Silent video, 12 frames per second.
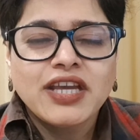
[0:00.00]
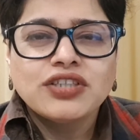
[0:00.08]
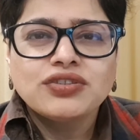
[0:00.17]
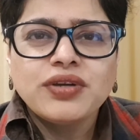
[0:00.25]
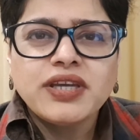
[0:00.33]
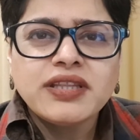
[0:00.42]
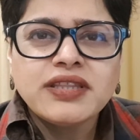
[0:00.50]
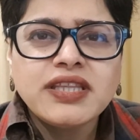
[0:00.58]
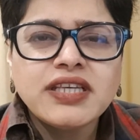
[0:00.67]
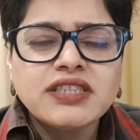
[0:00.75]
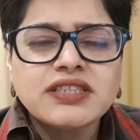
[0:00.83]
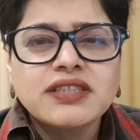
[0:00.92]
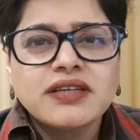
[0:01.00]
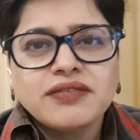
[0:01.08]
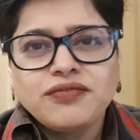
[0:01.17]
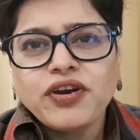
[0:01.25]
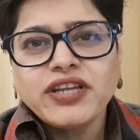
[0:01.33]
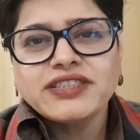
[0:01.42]
So in this,
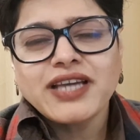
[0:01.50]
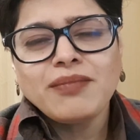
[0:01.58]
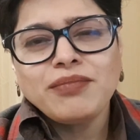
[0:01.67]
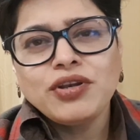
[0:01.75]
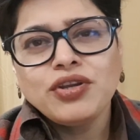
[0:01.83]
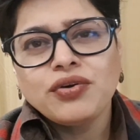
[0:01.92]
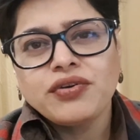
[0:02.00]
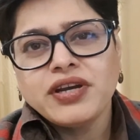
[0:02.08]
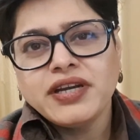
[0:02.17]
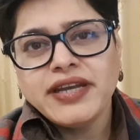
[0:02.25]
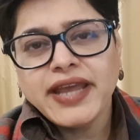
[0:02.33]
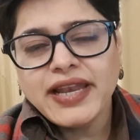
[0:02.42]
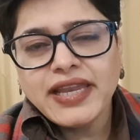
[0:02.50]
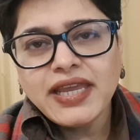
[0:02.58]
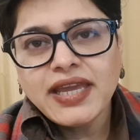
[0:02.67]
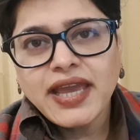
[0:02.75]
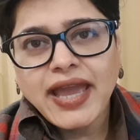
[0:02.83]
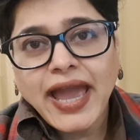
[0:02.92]
for example, you're in
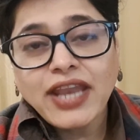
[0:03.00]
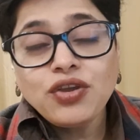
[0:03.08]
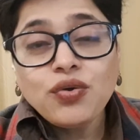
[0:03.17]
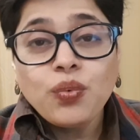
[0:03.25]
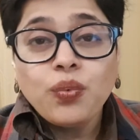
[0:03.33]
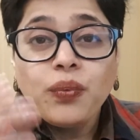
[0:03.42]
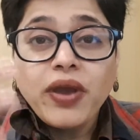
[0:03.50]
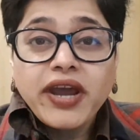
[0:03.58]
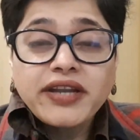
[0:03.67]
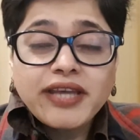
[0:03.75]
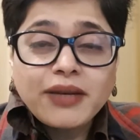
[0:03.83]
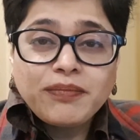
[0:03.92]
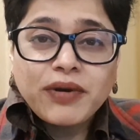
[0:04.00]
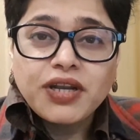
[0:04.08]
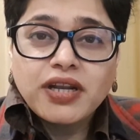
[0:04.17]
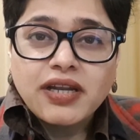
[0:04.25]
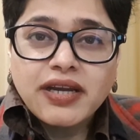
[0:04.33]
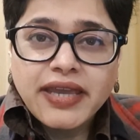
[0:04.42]
Delhi and you wear that
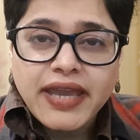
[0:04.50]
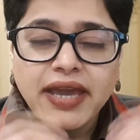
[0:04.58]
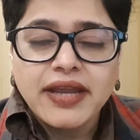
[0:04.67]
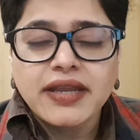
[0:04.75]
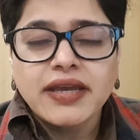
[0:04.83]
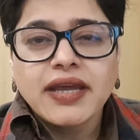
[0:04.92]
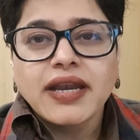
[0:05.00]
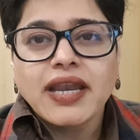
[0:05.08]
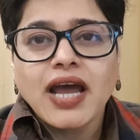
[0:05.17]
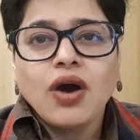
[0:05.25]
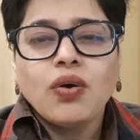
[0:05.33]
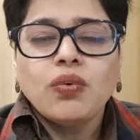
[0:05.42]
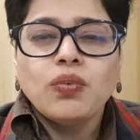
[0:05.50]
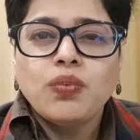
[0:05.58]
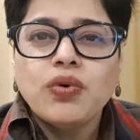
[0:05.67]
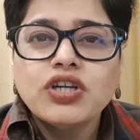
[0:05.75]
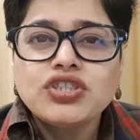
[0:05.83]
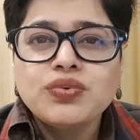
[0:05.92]
particular gear. Now,
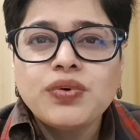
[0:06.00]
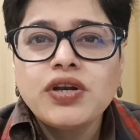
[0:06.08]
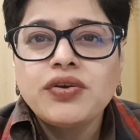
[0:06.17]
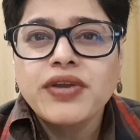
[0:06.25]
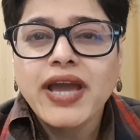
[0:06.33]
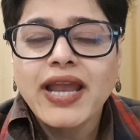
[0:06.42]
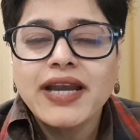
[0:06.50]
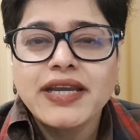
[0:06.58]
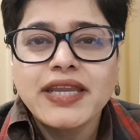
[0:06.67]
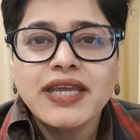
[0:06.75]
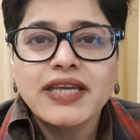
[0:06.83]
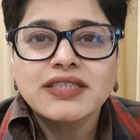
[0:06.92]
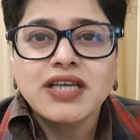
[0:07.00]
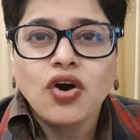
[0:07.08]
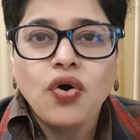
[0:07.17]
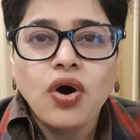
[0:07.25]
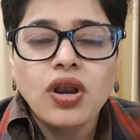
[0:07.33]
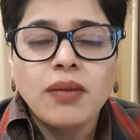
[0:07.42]
virtual reality is
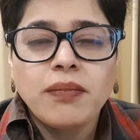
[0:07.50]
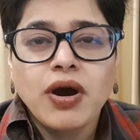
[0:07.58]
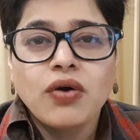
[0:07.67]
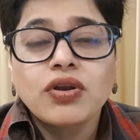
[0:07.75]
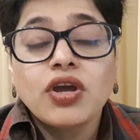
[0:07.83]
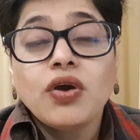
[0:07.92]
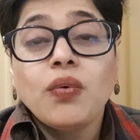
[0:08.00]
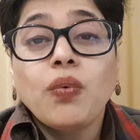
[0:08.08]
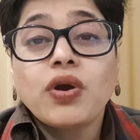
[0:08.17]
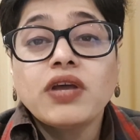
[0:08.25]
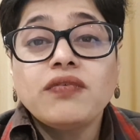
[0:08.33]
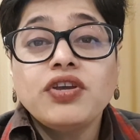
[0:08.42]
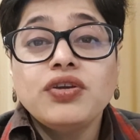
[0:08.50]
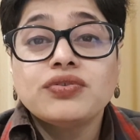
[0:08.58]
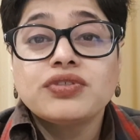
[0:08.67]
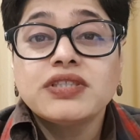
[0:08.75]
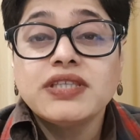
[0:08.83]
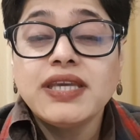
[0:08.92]
all about whatever you
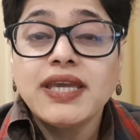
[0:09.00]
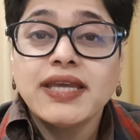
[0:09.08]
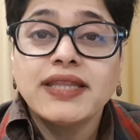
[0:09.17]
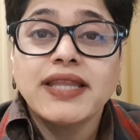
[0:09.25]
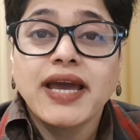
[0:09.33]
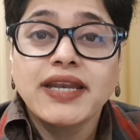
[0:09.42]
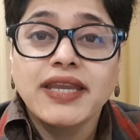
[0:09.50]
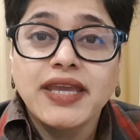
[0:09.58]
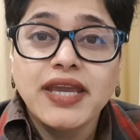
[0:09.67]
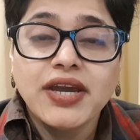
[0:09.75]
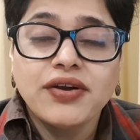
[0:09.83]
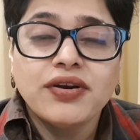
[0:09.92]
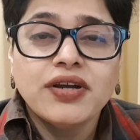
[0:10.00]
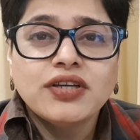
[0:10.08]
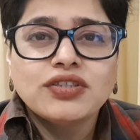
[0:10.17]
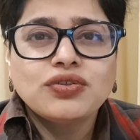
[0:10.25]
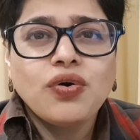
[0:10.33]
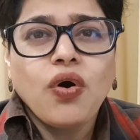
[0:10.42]
see in that gear.
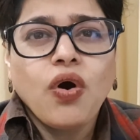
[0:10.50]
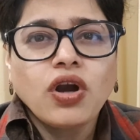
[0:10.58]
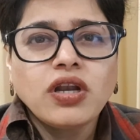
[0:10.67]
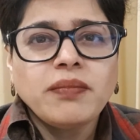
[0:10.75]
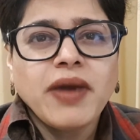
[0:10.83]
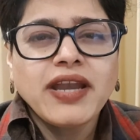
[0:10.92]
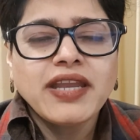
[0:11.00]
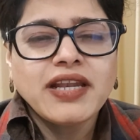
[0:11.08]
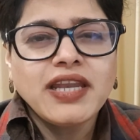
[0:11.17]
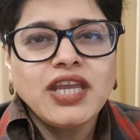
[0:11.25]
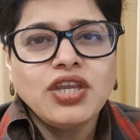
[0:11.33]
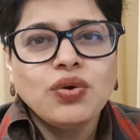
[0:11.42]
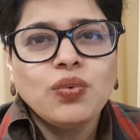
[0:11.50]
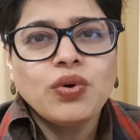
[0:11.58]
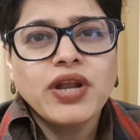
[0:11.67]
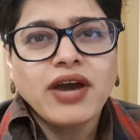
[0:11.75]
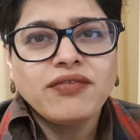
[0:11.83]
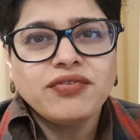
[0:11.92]
So automatically you would
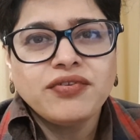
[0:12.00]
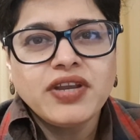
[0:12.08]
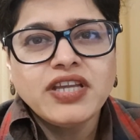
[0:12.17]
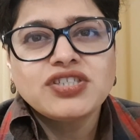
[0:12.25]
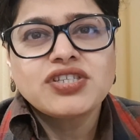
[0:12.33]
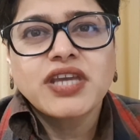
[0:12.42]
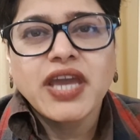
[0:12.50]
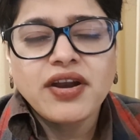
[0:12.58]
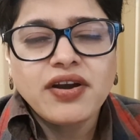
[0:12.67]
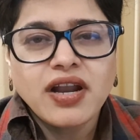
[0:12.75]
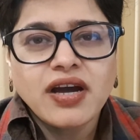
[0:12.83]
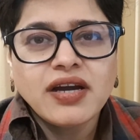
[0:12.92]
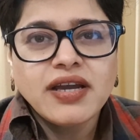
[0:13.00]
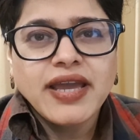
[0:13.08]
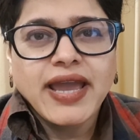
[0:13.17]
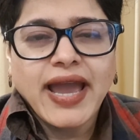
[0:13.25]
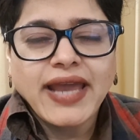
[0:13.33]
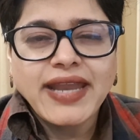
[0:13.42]
have reached Kerala,
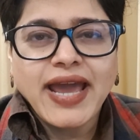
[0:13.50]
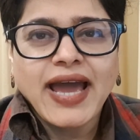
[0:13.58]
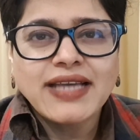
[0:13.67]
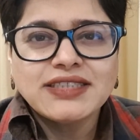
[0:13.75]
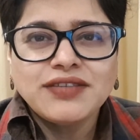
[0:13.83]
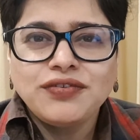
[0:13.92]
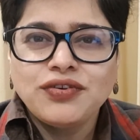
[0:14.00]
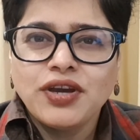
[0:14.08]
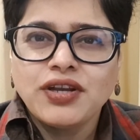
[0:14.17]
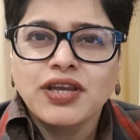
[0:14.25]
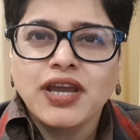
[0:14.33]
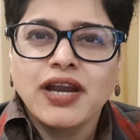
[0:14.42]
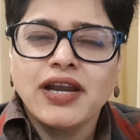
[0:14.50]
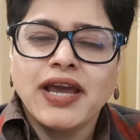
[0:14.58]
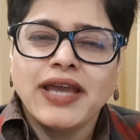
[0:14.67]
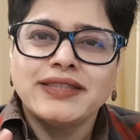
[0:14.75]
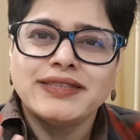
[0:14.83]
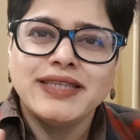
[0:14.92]
and as if you're in Kerala
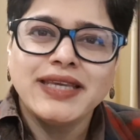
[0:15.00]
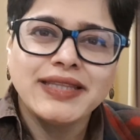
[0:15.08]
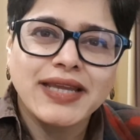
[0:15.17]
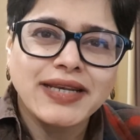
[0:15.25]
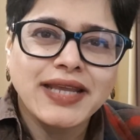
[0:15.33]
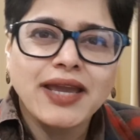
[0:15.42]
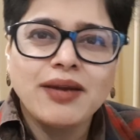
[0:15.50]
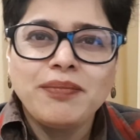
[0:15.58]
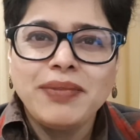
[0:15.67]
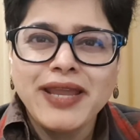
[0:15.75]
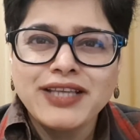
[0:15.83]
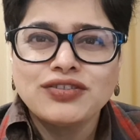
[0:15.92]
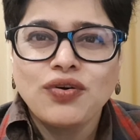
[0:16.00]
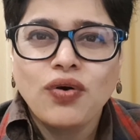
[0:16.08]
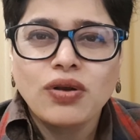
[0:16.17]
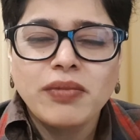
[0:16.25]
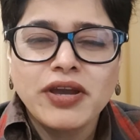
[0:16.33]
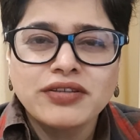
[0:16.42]
and seeing the entire place all
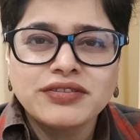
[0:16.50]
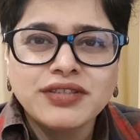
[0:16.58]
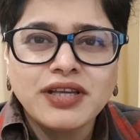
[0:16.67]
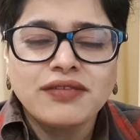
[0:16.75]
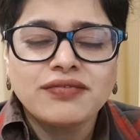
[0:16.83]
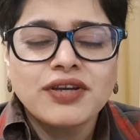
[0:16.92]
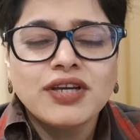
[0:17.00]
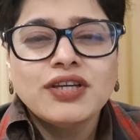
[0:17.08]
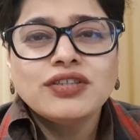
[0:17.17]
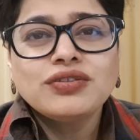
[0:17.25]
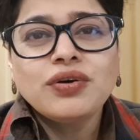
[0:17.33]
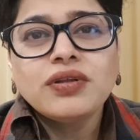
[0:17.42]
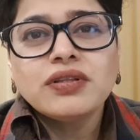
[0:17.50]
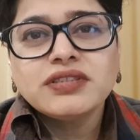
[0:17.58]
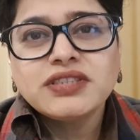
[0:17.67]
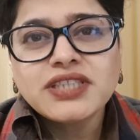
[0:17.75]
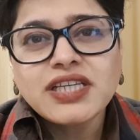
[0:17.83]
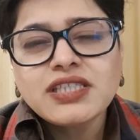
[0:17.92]
by yourself. So
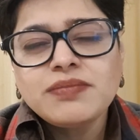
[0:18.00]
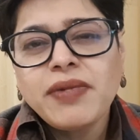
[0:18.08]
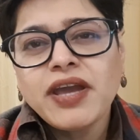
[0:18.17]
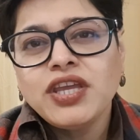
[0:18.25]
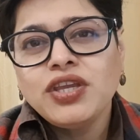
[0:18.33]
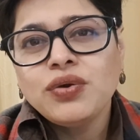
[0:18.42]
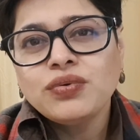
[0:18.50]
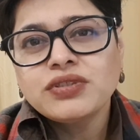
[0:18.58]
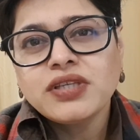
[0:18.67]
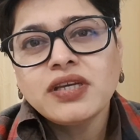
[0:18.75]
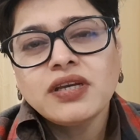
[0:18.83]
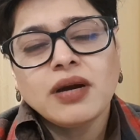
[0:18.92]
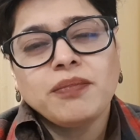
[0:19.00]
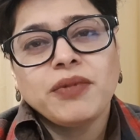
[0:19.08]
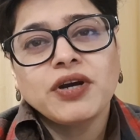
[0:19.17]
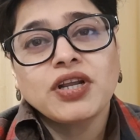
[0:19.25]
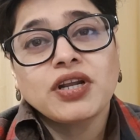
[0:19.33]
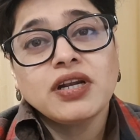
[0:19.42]
just by using a
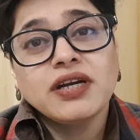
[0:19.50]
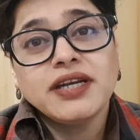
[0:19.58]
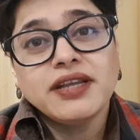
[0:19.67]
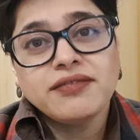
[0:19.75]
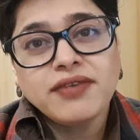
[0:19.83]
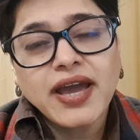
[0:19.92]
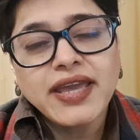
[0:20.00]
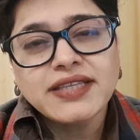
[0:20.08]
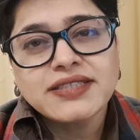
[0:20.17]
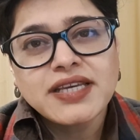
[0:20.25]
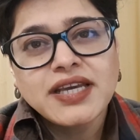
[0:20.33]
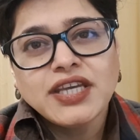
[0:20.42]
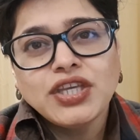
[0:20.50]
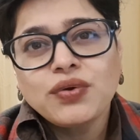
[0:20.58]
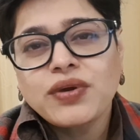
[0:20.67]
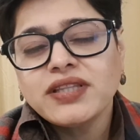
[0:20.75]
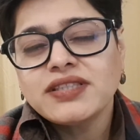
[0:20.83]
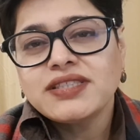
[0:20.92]
particular device, you
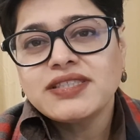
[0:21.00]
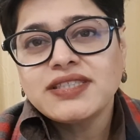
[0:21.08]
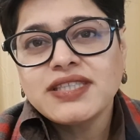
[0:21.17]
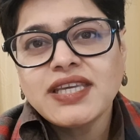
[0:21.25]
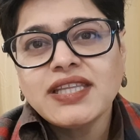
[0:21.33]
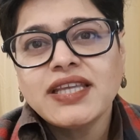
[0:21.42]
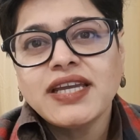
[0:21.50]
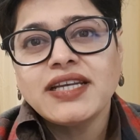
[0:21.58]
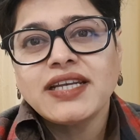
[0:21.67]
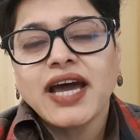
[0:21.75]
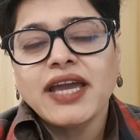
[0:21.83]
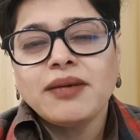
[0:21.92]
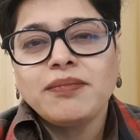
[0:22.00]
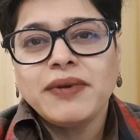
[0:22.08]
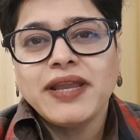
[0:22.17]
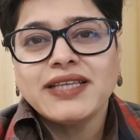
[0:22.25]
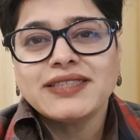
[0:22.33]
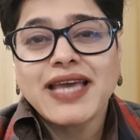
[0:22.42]
can see the entire
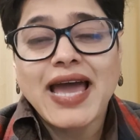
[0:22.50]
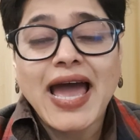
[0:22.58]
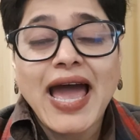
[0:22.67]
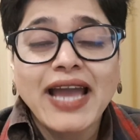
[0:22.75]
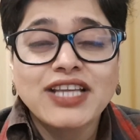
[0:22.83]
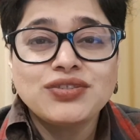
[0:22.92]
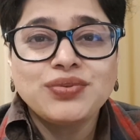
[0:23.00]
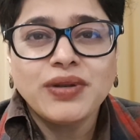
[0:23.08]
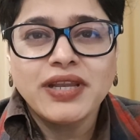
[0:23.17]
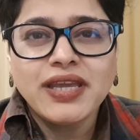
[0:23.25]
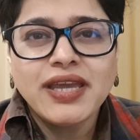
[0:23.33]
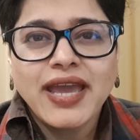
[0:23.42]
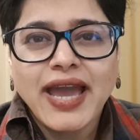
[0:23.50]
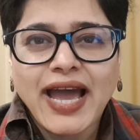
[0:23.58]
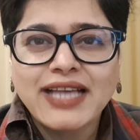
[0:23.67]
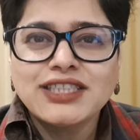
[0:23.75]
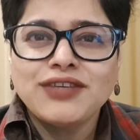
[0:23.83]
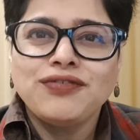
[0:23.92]
place actually
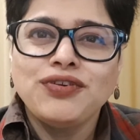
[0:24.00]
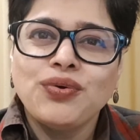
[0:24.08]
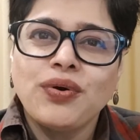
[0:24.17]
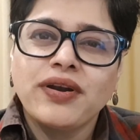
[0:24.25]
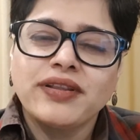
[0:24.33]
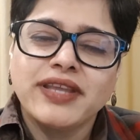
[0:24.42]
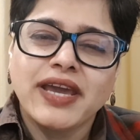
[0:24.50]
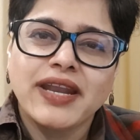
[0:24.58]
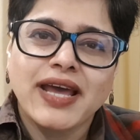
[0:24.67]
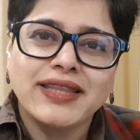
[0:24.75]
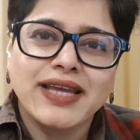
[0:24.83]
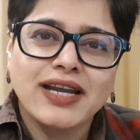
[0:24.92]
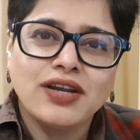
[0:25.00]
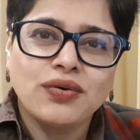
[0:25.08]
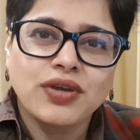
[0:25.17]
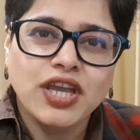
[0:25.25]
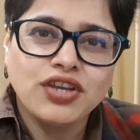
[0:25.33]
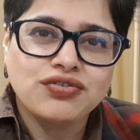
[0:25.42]
as if you are there at that
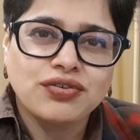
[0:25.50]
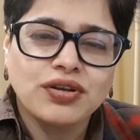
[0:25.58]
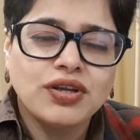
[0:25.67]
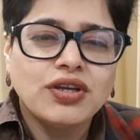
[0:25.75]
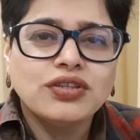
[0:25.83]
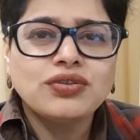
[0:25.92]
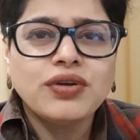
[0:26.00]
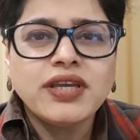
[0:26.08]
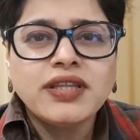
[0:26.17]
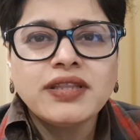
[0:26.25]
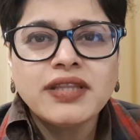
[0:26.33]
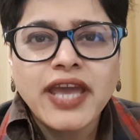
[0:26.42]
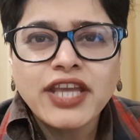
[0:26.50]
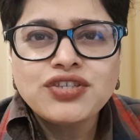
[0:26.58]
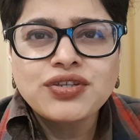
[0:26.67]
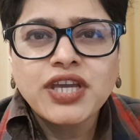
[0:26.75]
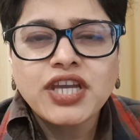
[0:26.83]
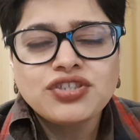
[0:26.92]
location. So in
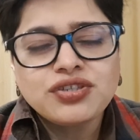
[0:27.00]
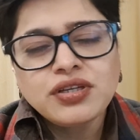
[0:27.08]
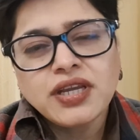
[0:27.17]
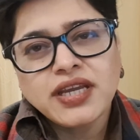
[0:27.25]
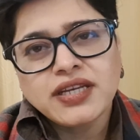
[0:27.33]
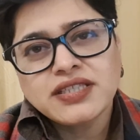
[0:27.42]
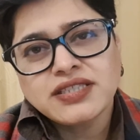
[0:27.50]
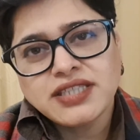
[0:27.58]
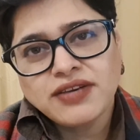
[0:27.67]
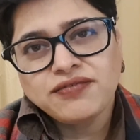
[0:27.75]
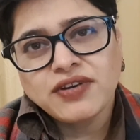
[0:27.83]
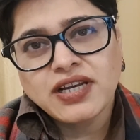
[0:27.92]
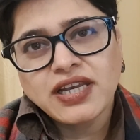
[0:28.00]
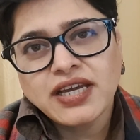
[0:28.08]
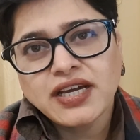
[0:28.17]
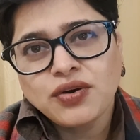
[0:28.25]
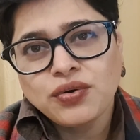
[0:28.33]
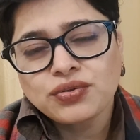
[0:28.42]
education, it is definitely a
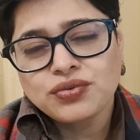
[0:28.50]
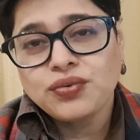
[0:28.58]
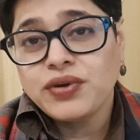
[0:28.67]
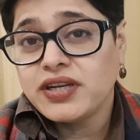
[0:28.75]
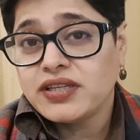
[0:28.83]
go-through.